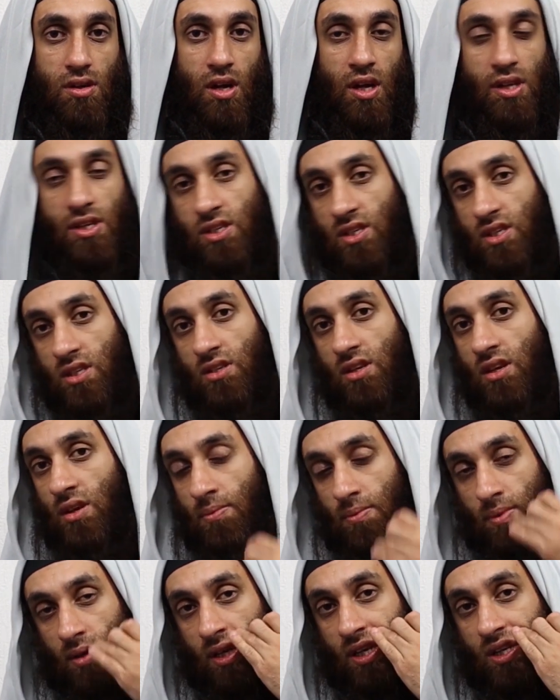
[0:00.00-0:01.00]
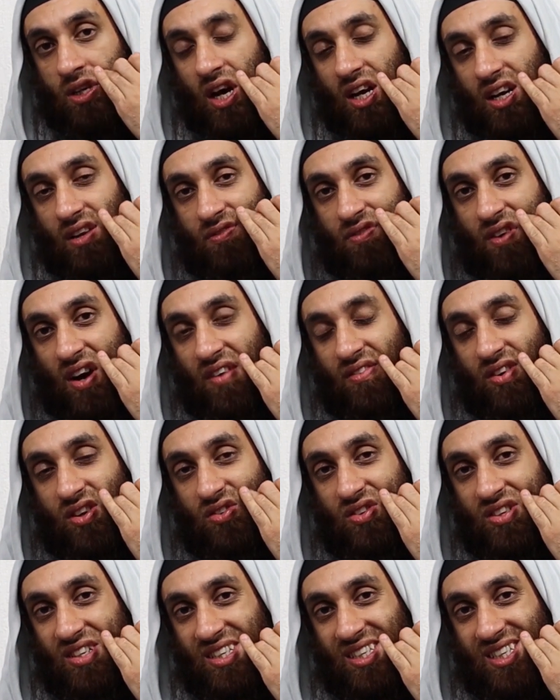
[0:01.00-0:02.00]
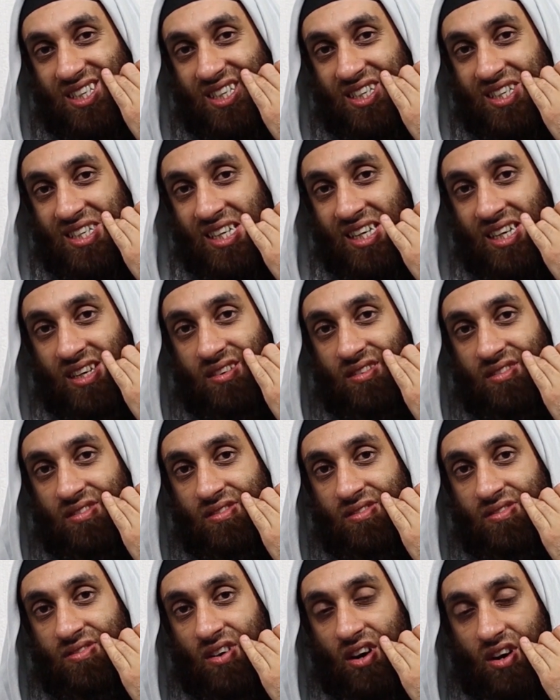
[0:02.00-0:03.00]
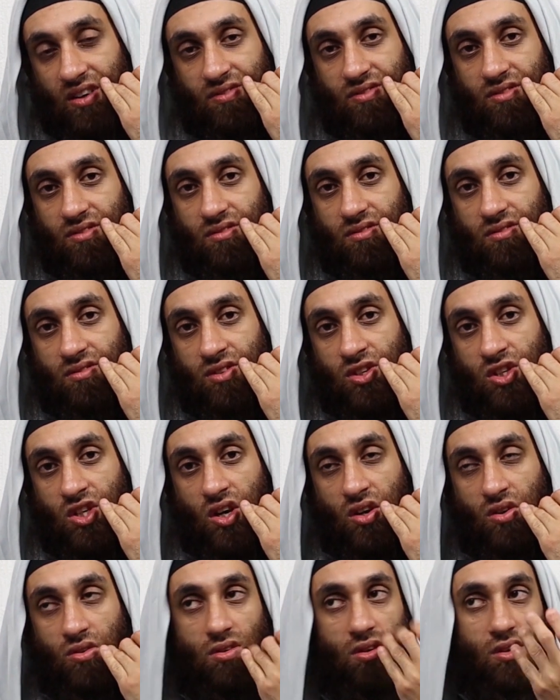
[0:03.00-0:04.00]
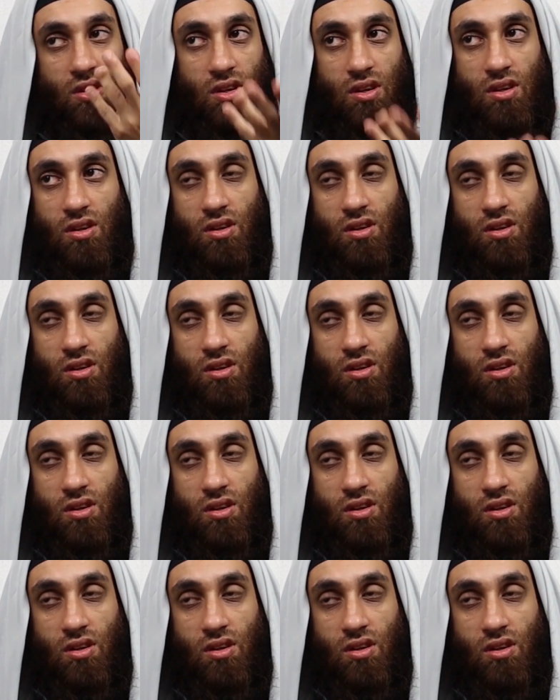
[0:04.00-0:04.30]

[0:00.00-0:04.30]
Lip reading: And this is, he died in 565. So,